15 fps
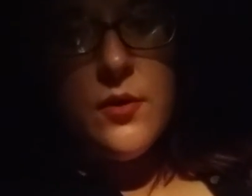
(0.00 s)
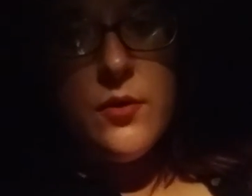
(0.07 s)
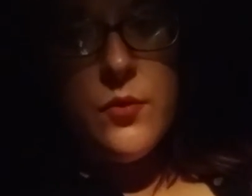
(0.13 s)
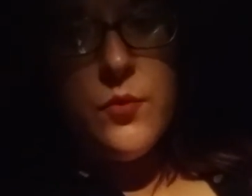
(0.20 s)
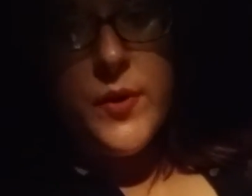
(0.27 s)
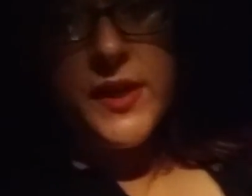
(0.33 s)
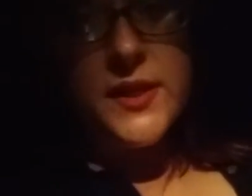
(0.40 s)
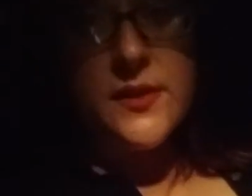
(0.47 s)

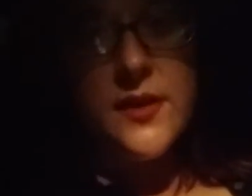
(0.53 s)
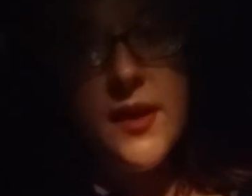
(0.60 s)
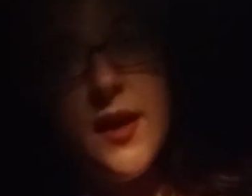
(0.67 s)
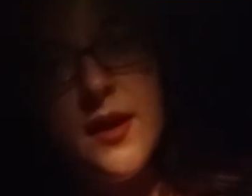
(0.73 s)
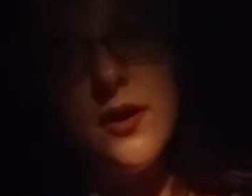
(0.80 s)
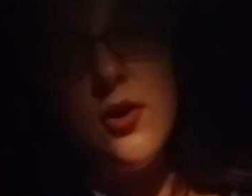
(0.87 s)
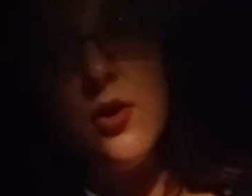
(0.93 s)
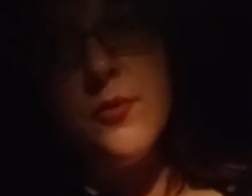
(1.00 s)
when
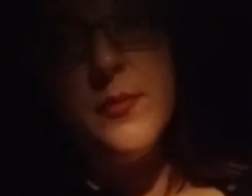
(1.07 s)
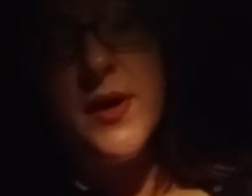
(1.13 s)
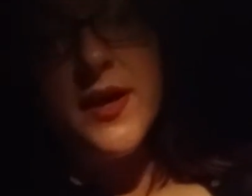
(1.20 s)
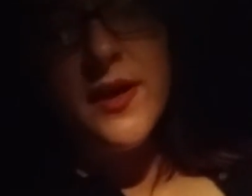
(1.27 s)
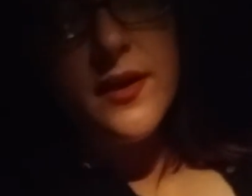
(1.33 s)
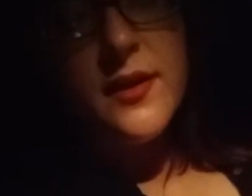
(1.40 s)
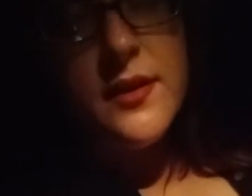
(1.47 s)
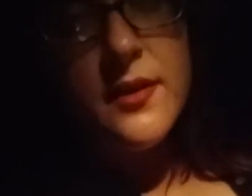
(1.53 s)

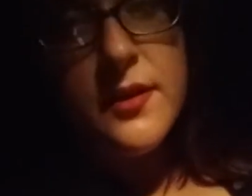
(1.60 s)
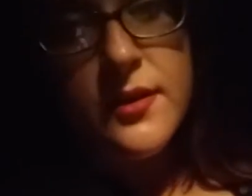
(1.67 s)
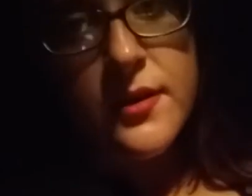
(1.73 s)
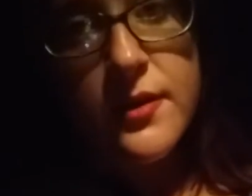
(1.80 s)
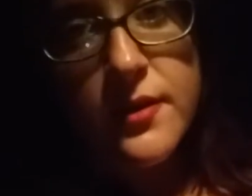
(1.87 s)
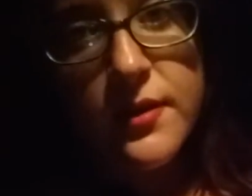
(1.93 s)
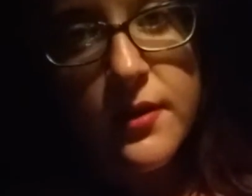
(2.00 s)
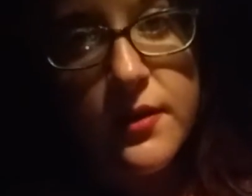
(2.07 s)
Keoma
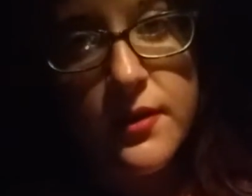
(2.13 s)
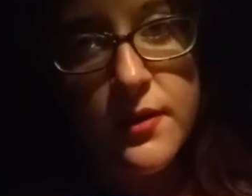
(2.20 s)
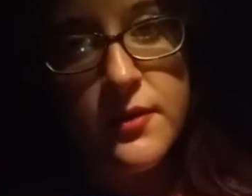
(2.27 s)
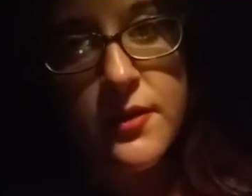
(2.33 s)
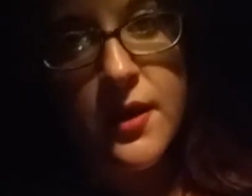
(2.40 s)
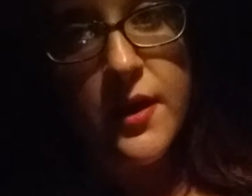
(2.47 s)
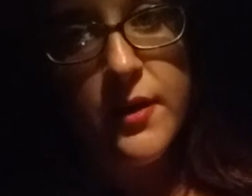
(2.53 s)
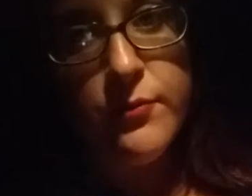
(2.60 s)

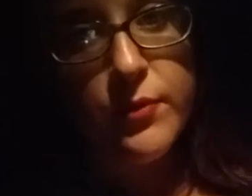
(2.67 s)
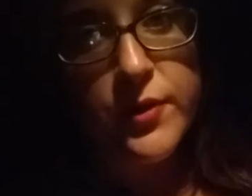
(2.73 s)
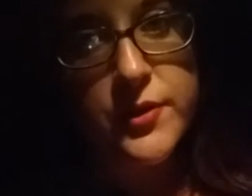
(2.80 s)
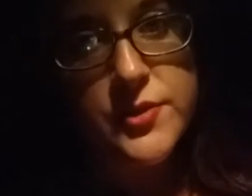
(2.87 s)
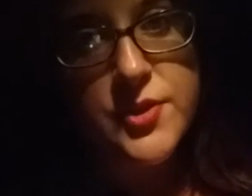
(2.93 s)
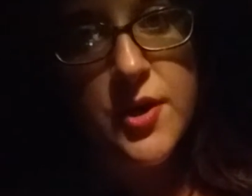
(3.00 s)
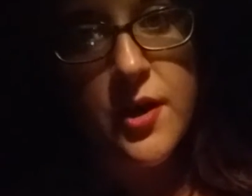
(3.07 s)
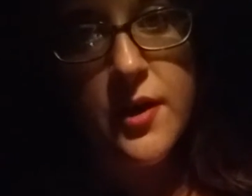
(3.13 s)
and I
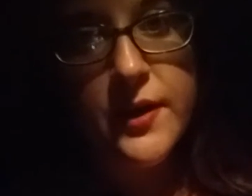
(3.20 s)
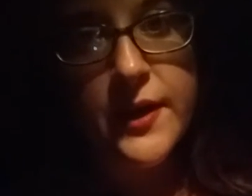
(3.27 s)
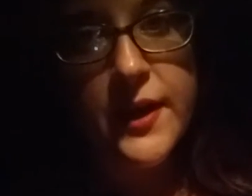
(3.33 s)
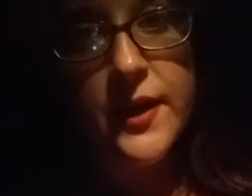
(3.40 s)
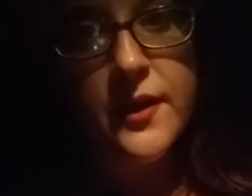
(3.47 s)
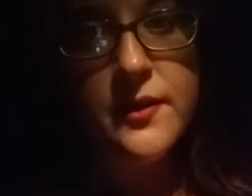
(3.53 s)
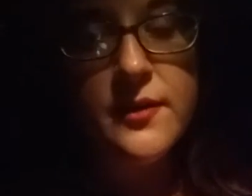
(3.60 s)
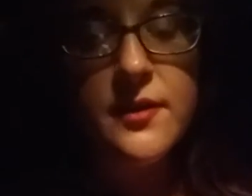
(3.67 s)
weren't
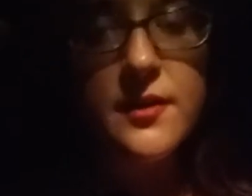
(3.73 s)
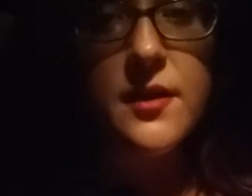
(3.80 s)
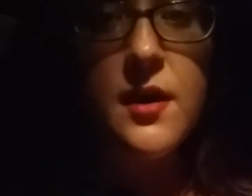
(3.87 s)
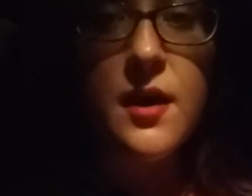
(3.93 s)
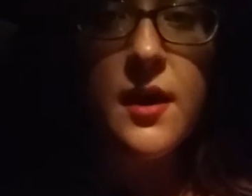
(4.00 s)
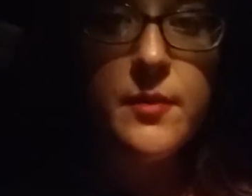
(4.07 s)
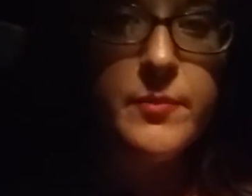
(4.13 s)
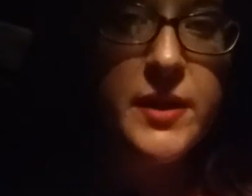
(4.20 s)
talking,
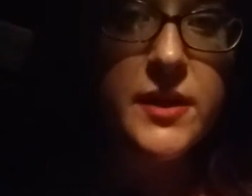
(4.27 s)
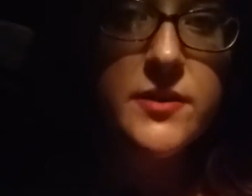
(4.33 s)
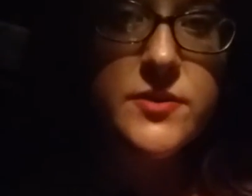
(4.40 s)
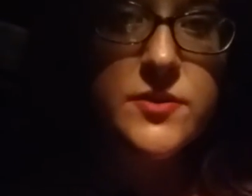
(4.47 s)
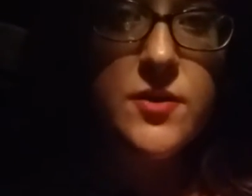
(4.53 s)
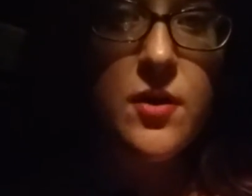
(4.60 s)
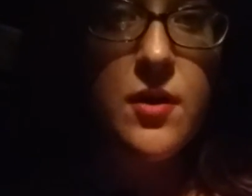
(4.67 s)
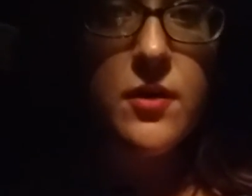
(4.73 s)
I made a
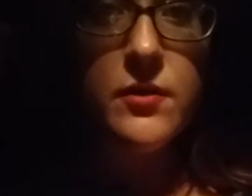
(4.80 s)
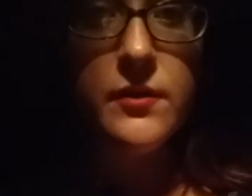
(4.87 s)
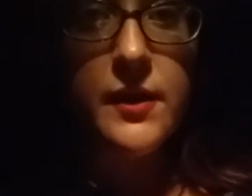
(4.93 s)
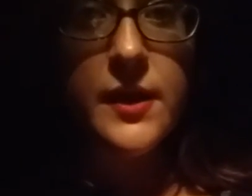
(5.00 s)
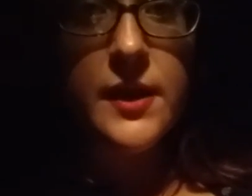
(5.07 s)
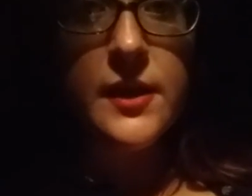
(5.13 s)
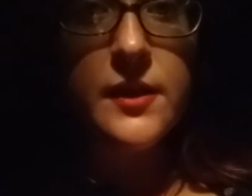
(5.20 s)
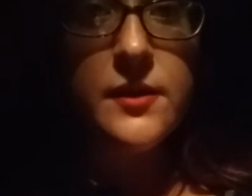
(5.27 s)
song
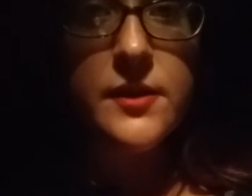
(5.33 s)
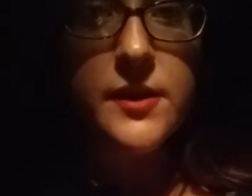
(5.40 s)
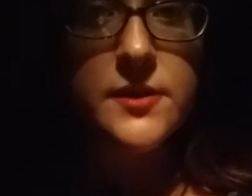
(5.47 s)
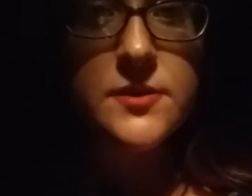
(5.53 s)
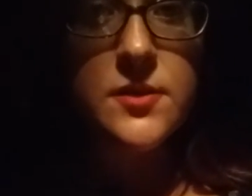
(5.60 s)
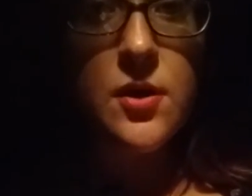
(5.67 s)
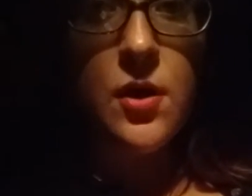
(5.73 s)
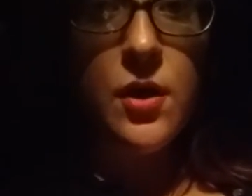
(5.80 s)
and
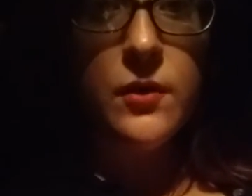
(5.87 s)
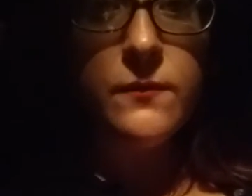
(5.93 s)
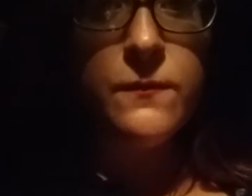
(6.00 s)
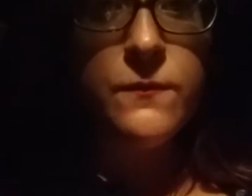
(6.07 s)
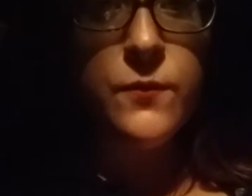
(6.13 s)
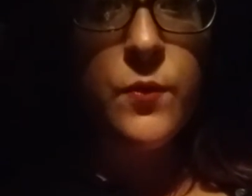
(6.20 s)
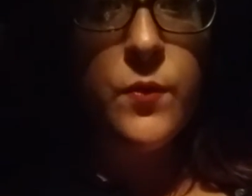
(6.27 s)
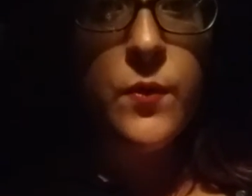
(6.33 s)
it's called
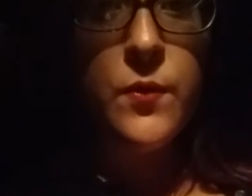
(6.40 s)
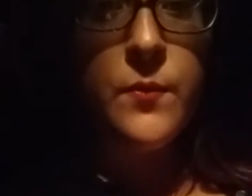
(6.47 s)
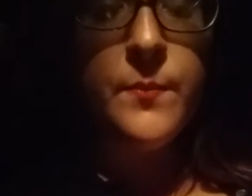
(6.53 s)
Fool.